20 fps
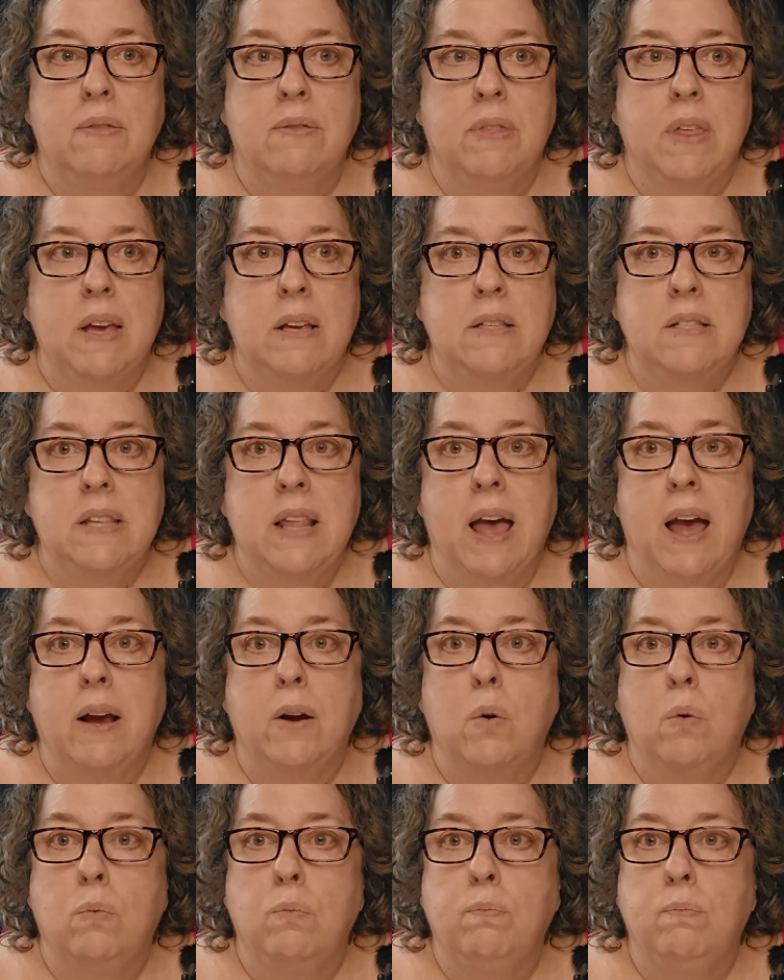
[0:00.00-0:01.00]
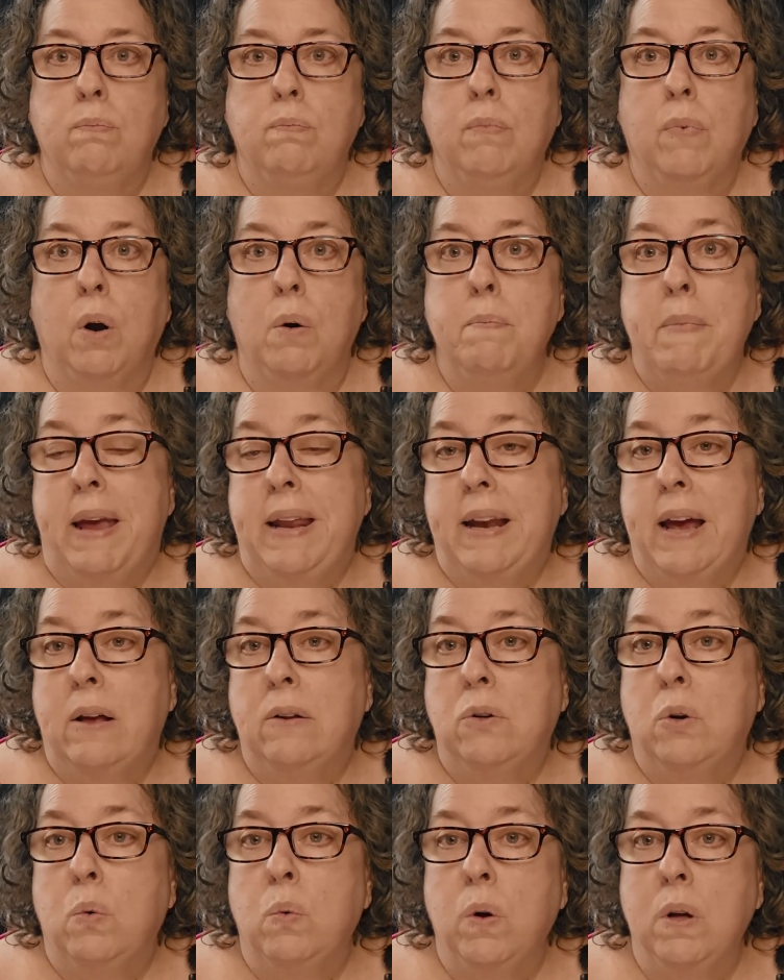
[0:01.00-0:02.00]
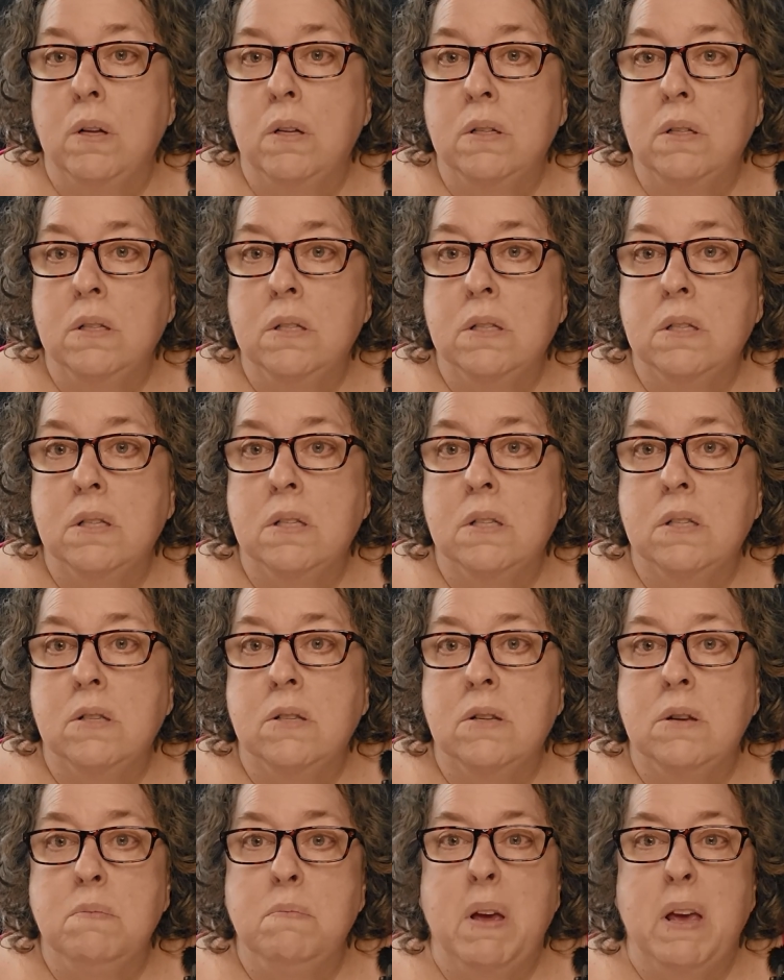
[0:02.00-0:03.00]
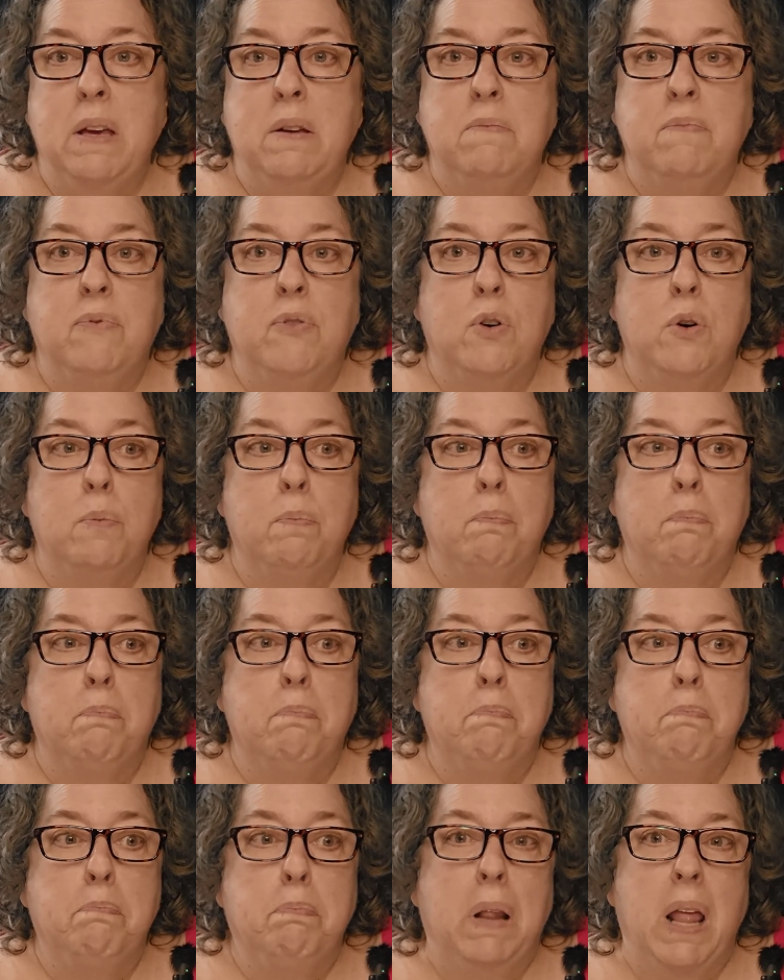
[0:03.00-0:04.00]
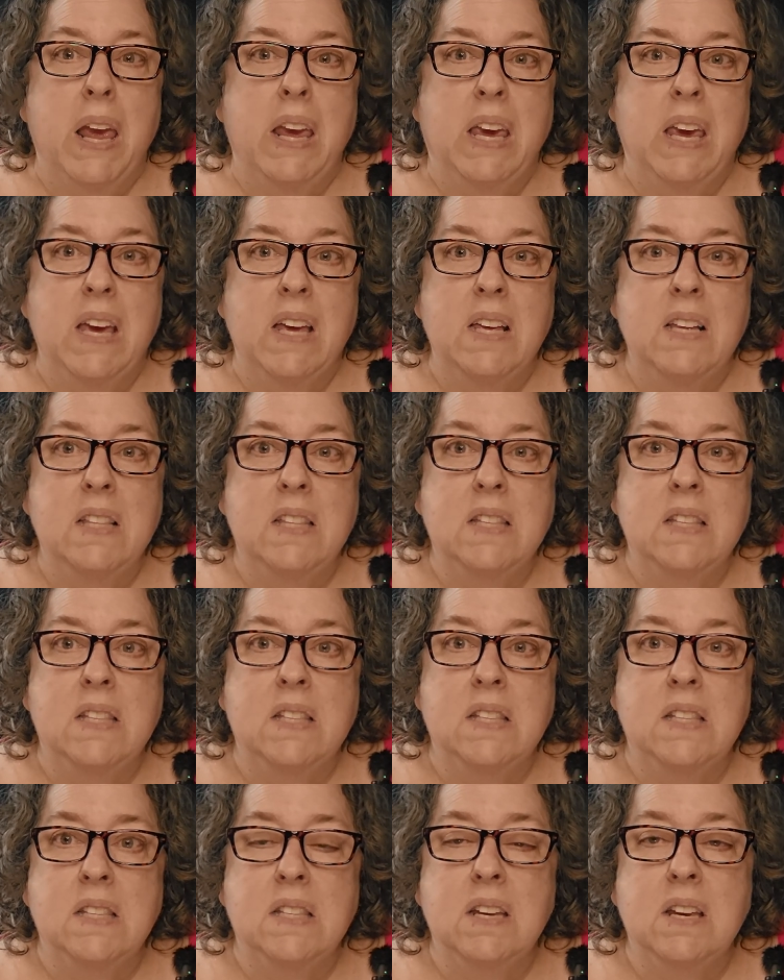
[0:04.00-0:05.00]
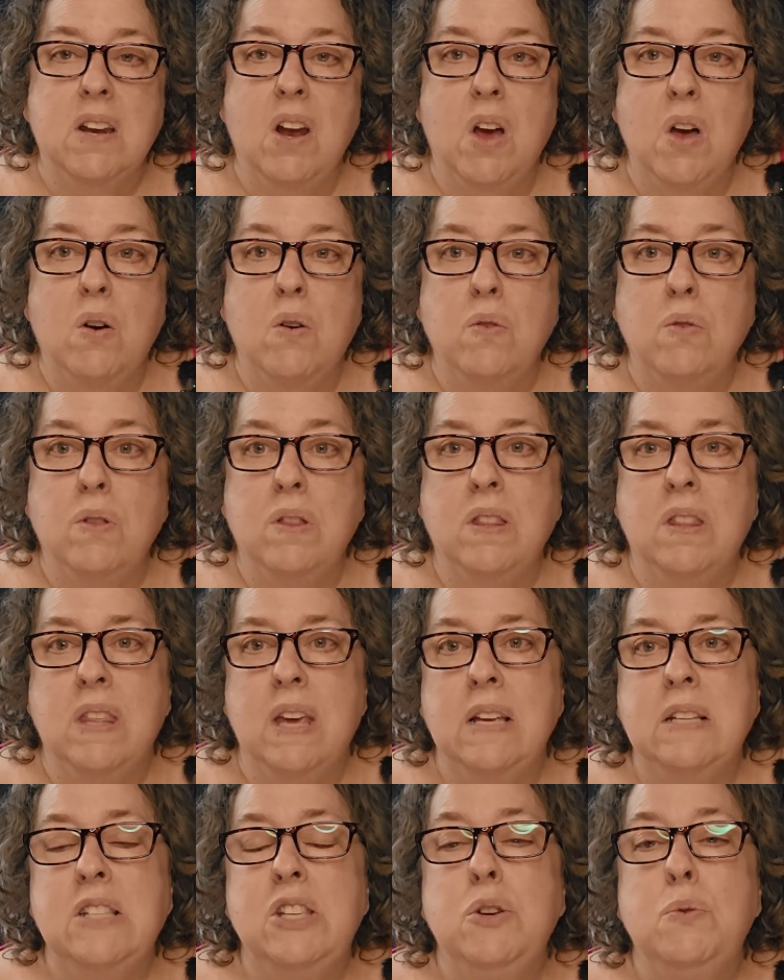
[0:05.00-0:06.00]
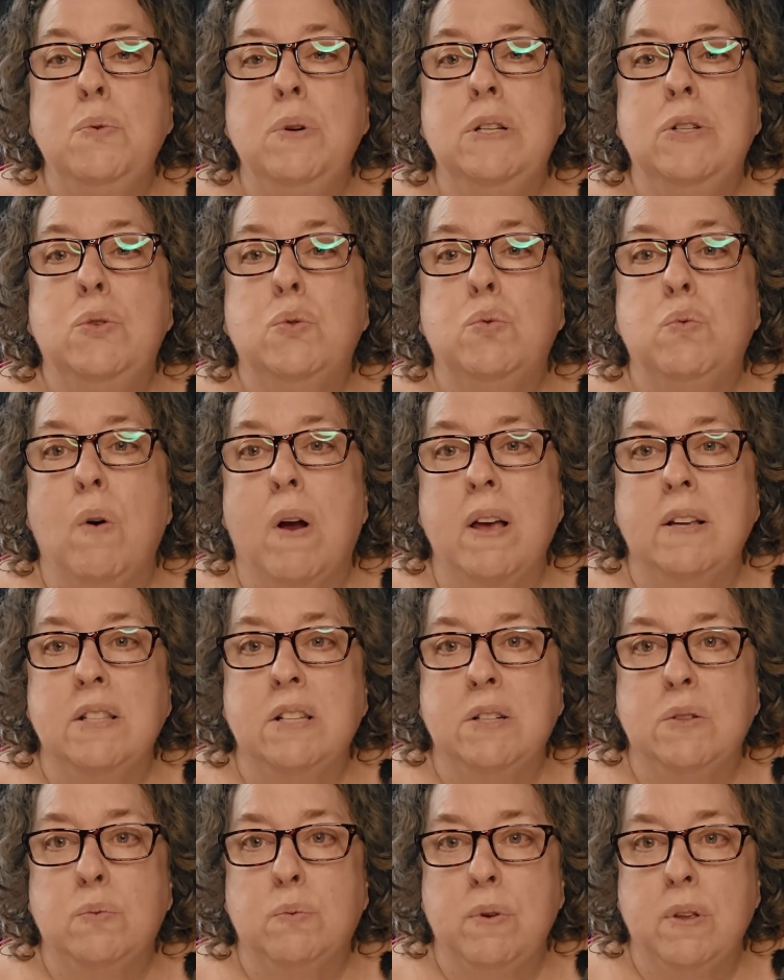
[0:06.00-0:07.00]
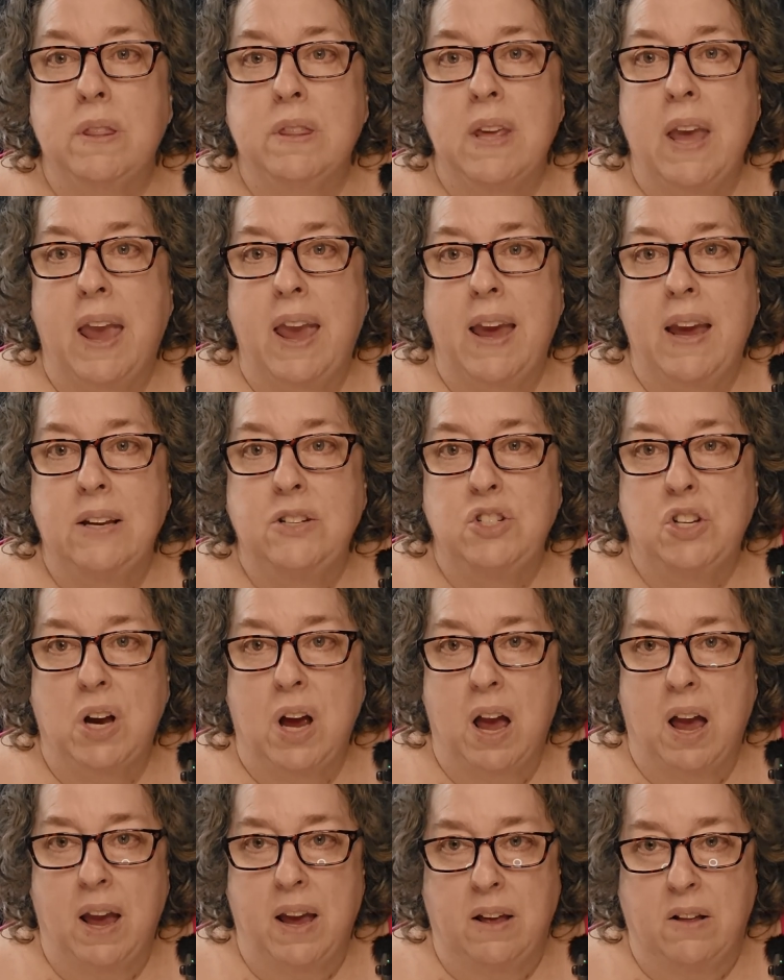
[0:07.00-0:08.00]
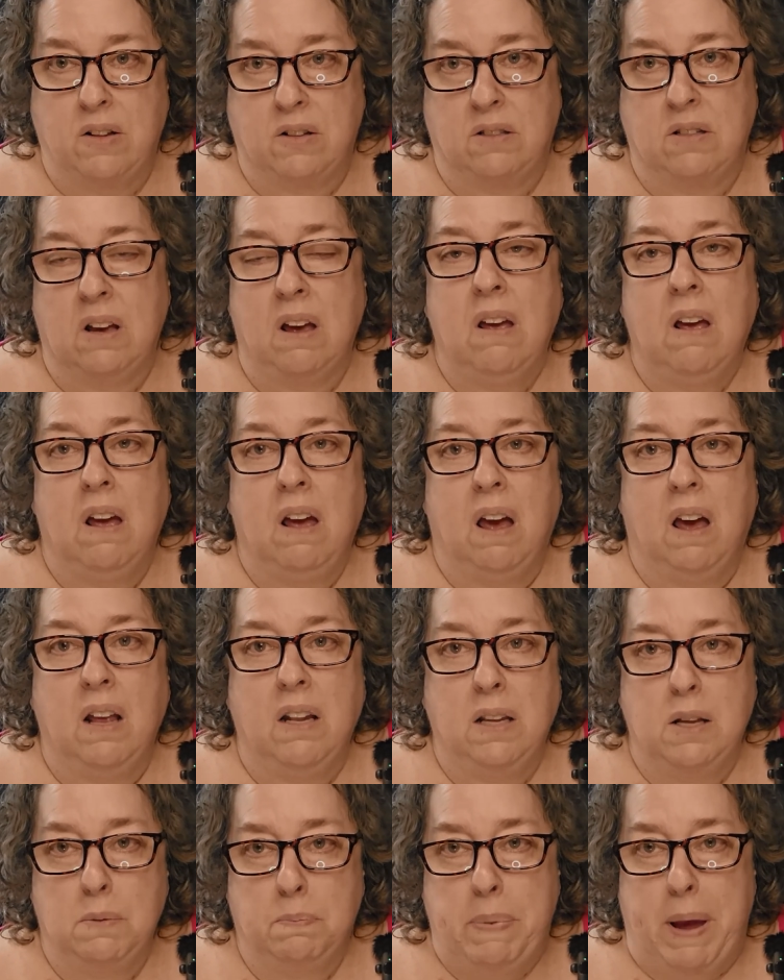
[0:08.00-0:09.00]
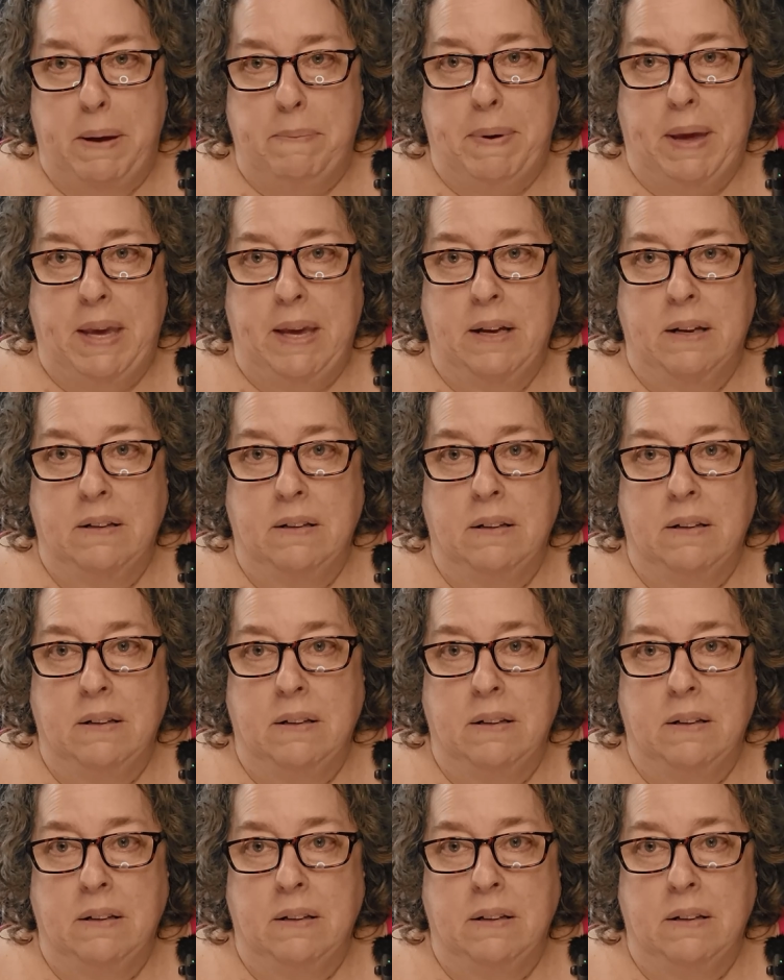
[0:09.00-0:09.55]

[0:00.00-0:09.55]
things that are made out of quilts, you make for blankets, things you would trust with a child, a little baby.